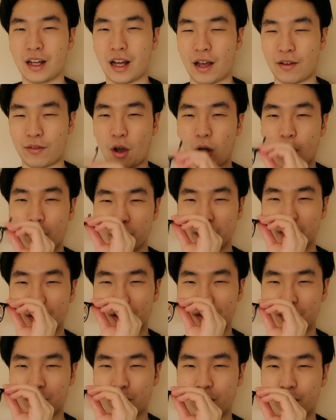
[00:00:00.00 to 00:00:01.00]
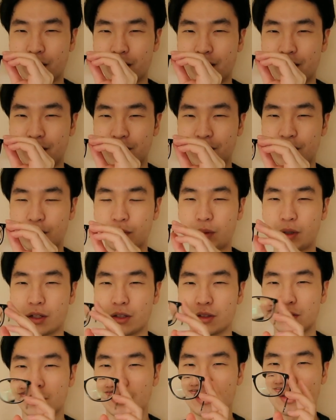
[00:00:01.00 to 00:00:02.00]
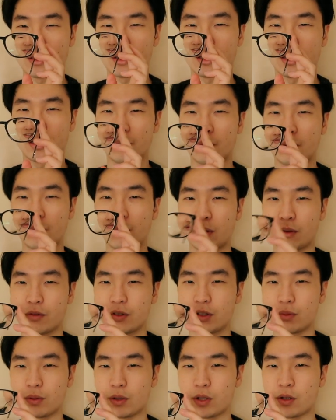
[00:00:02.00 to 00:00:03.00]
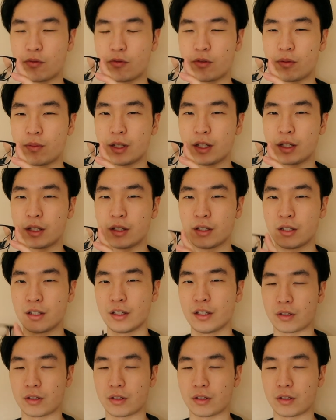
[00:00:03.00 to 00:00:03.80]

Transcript: I've always gone square glasses as well, so this is a little bit more of a switch up for me.